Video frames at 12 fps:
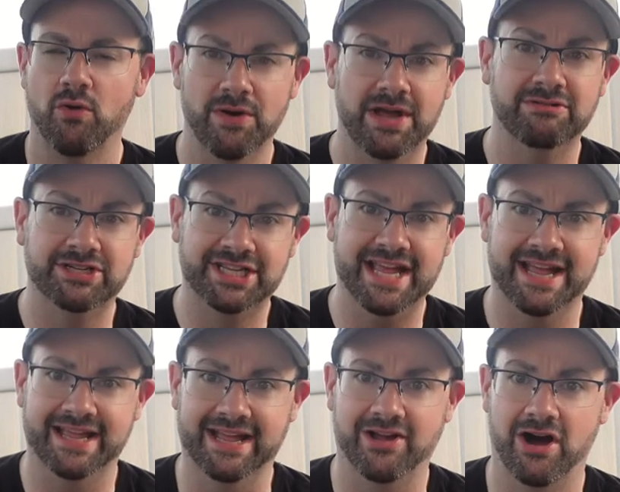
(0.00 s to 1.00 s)
Oreo just
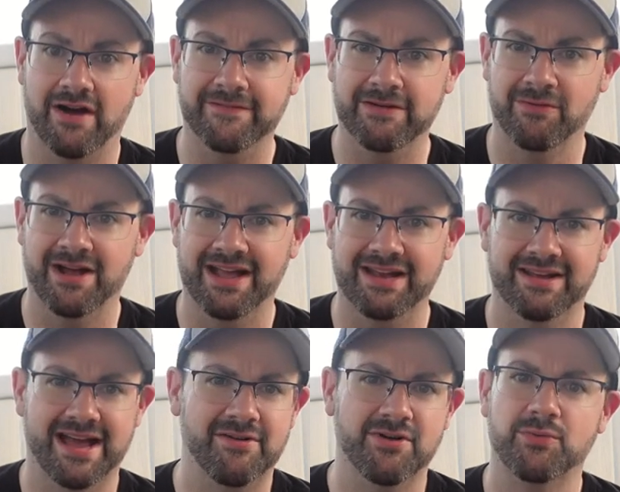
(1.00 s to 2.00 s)
can't get coffee right,
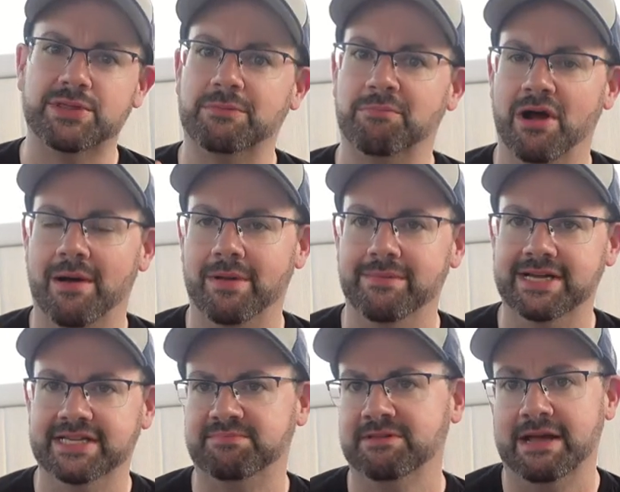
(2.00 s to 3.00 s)
and I don't know what their problem
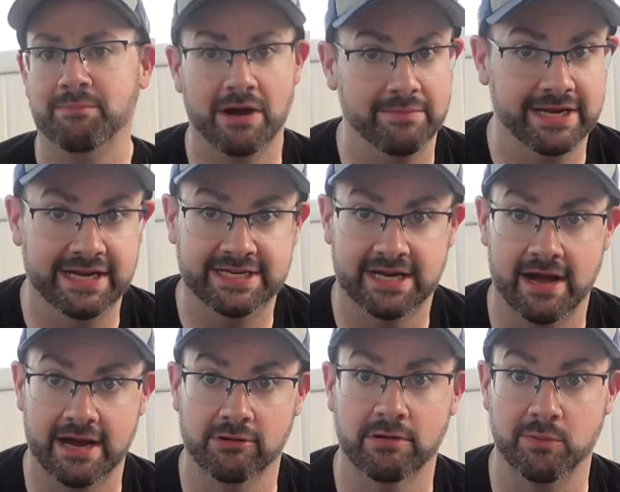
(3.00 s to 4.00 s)
is, but they probably need to
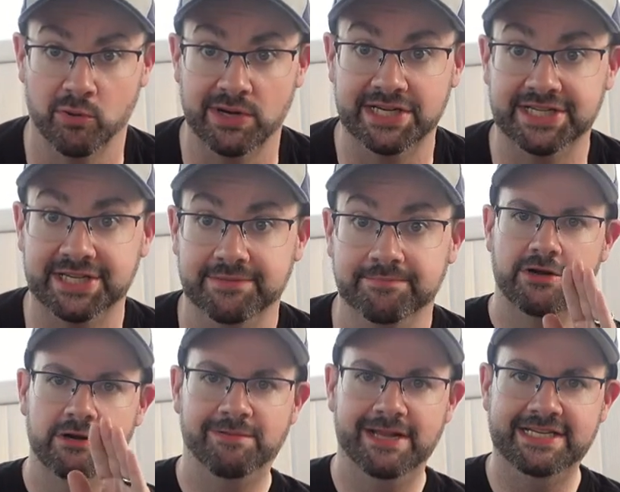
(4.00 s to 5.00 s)
hire a barista.
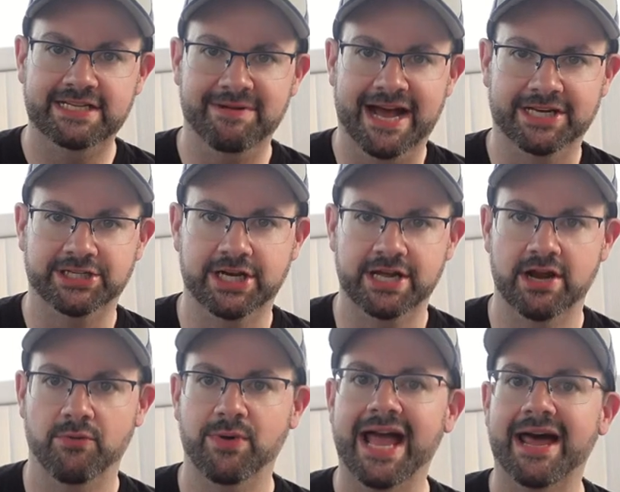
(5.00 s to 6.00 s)
Third place is matcha. You
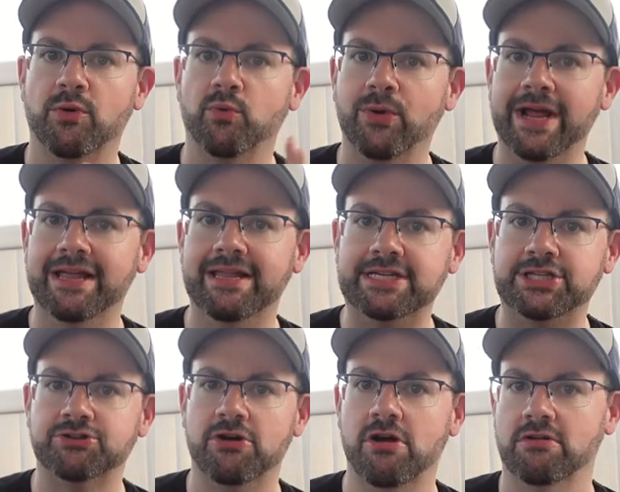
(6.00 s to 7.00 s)
know, we had a really
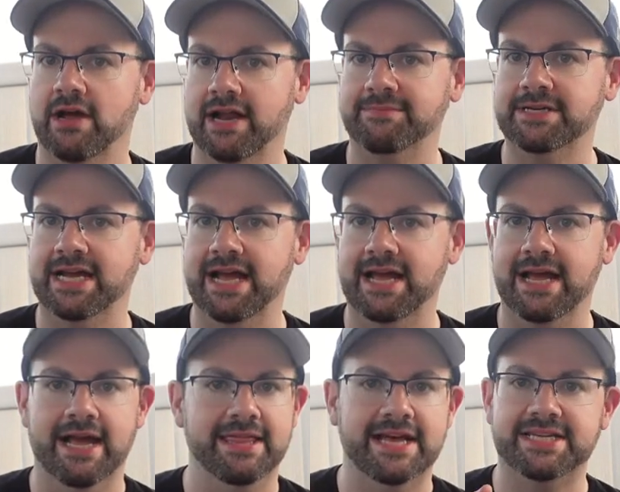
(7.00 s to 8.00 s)
strong lineup today,
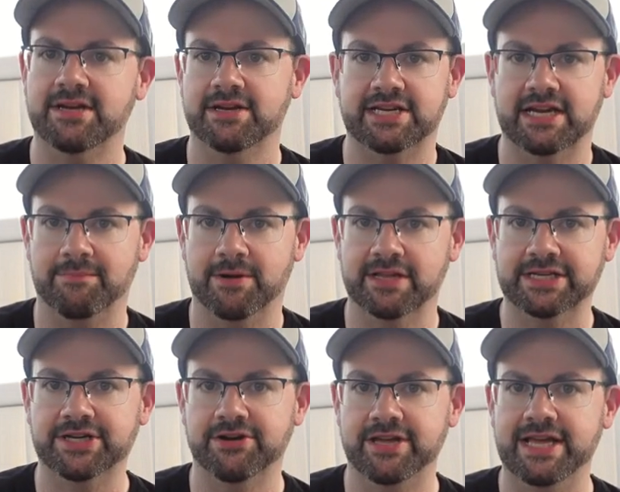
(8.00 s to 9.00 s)
and that's not to dump on
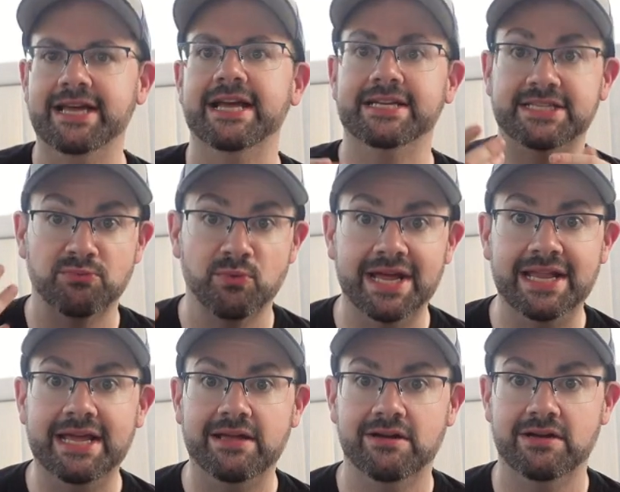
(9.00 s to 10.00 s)
this cookie. It's a
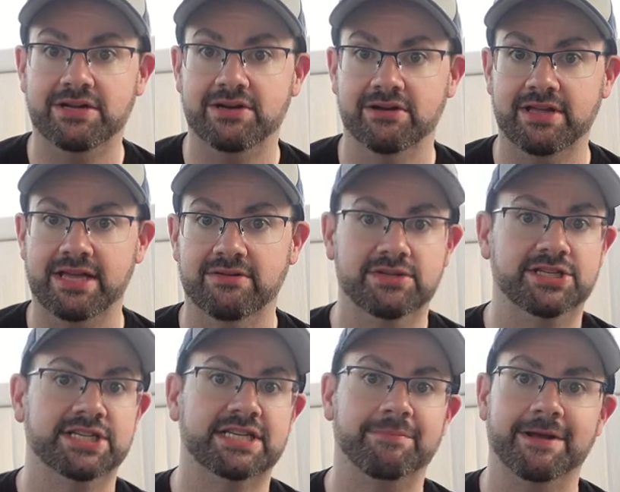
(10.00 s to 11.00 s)
really good cookie. It was
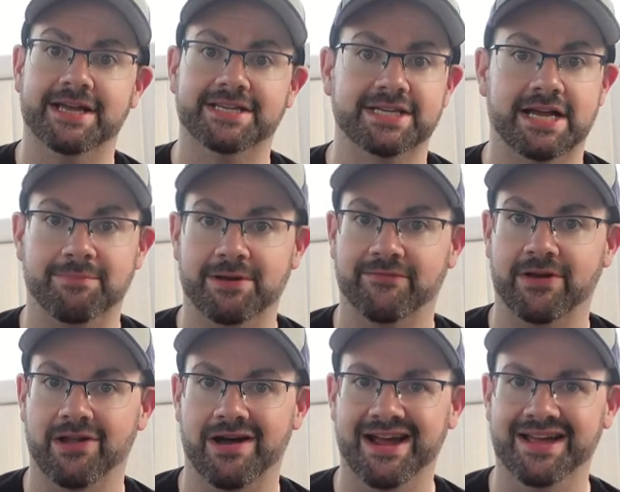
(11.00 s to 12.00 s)
just up against a couple of
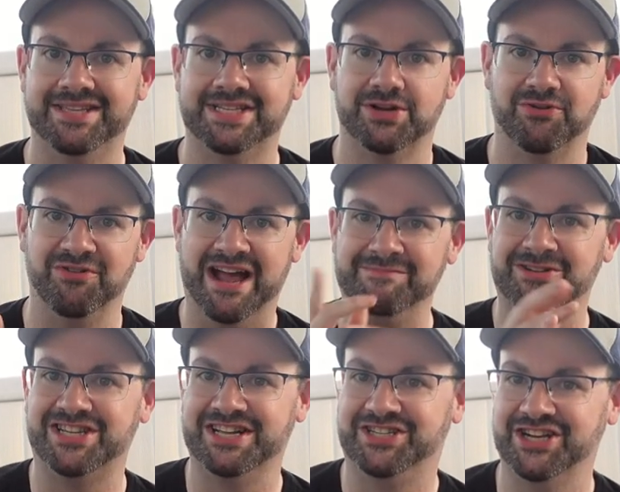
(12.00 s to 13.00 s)
Goliaths, so grab
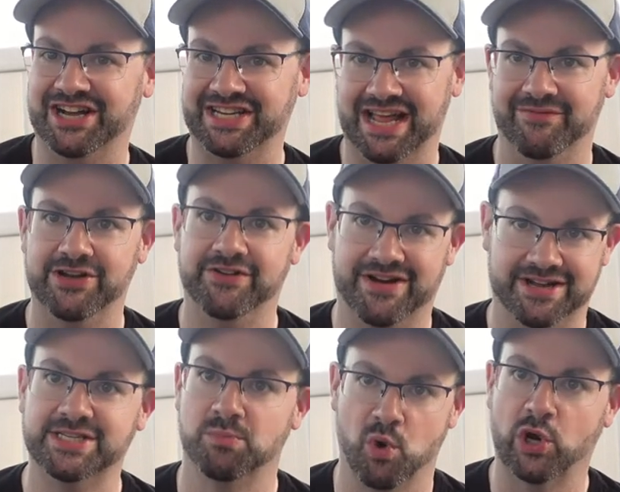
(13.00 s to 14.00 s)
your slingshot, David. You've
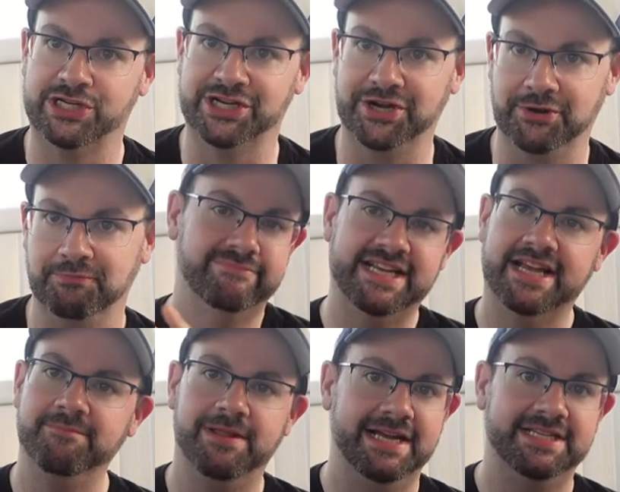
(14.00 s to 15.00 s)
got some work to do.
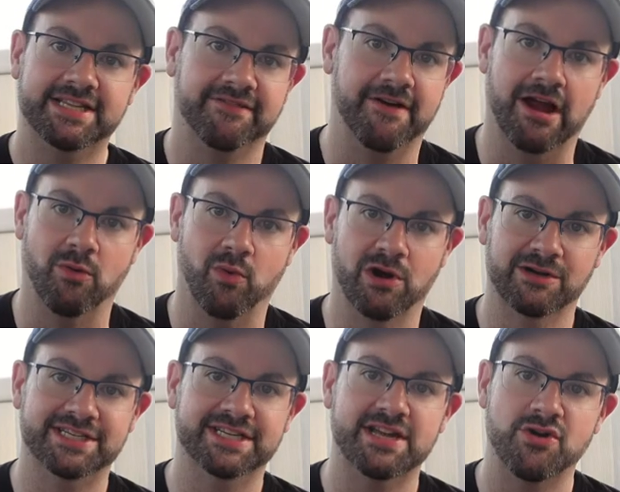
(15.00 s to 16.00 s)
Second place is the
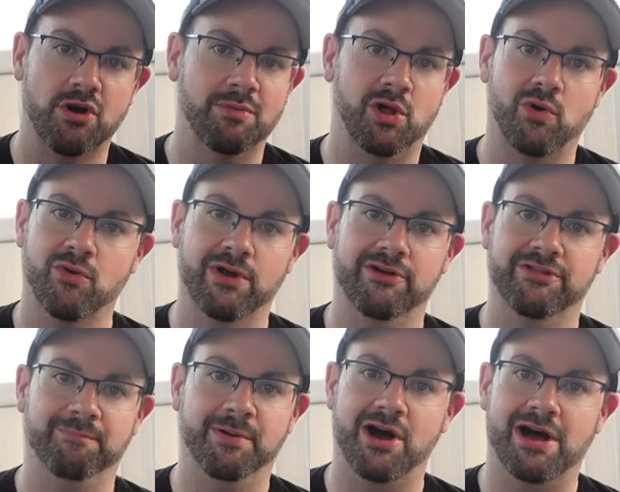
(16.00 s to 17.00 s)
fireworks. It's a normal Oreo
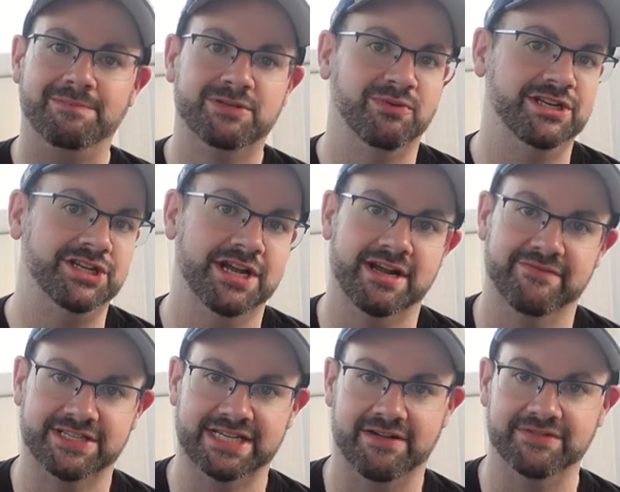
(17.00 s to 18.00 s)
that pops, which in and
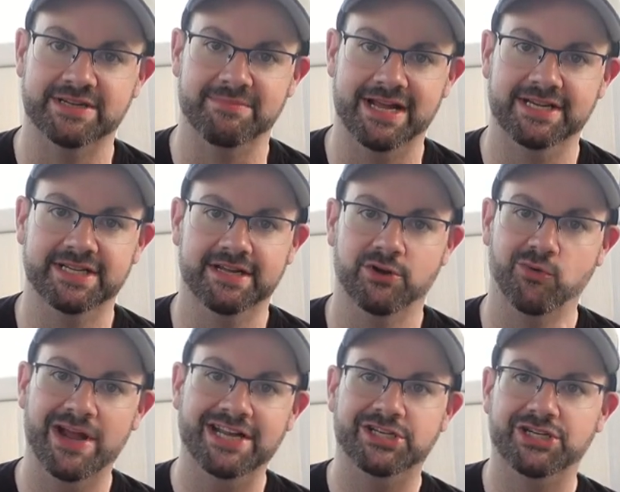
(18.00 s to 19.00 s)
of itself is amazing.
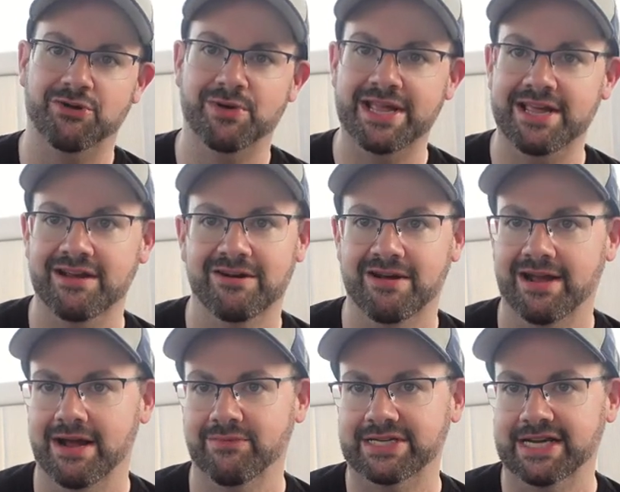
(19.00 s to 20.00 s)
Great showing here,
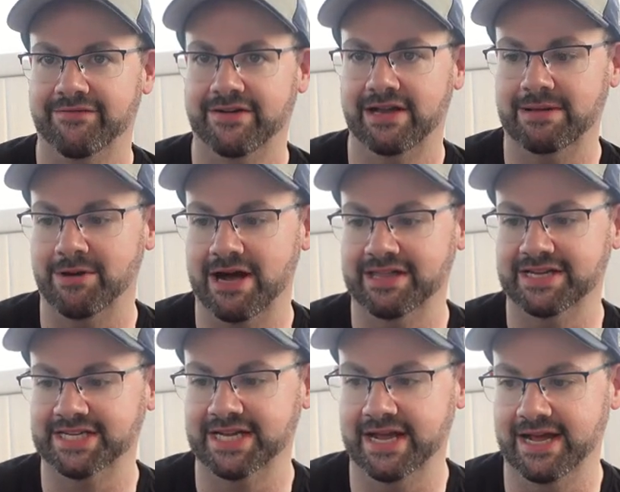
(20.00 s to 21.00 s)
and I would definitely buy
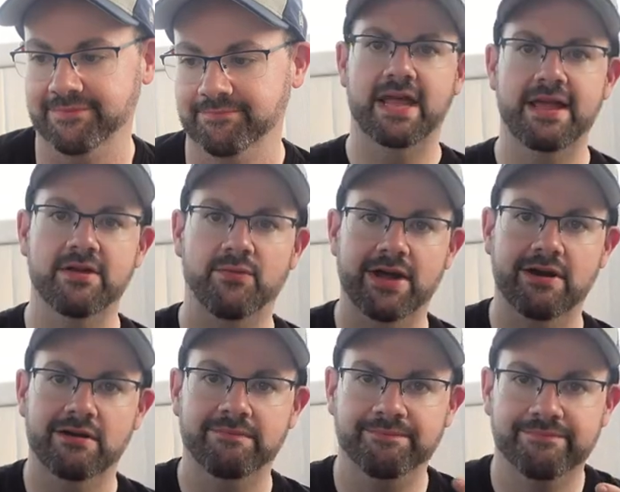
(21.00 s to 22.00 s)
this again. And the
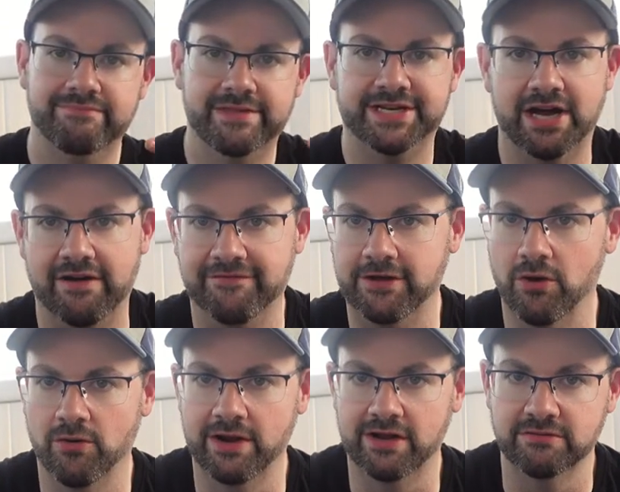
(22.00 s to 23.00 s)
winner the Toffee
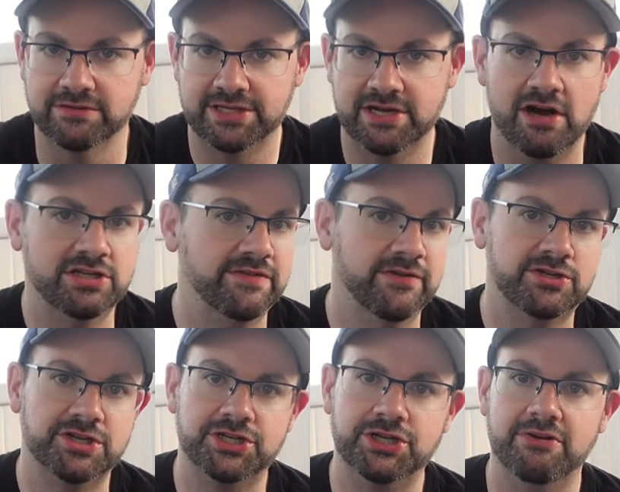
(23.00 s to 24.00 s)
Oreos.
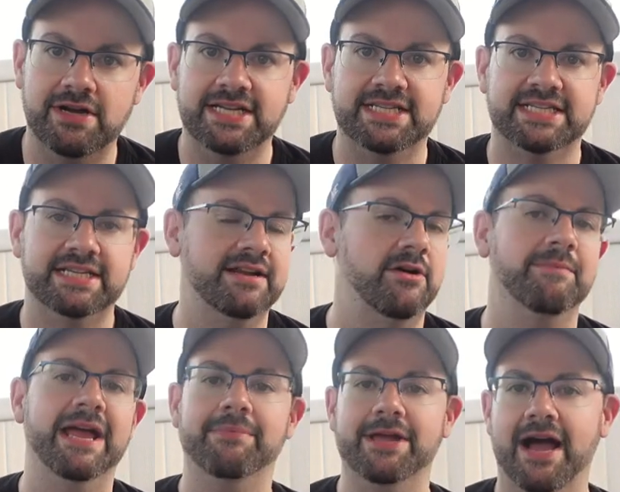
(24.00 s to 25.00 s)
Controversial choice? You know,
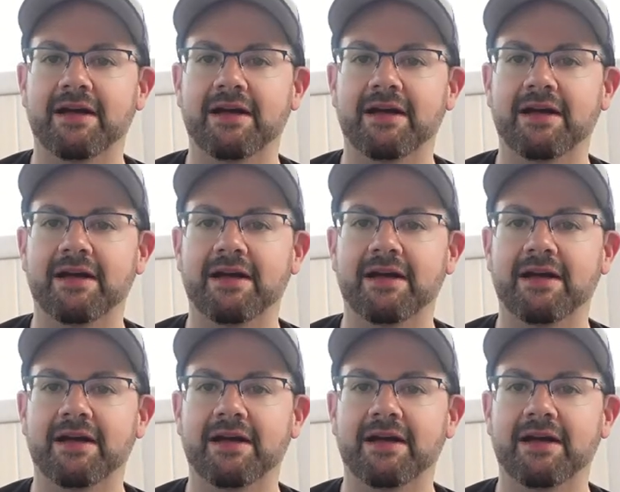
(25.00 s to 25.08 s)
maybe.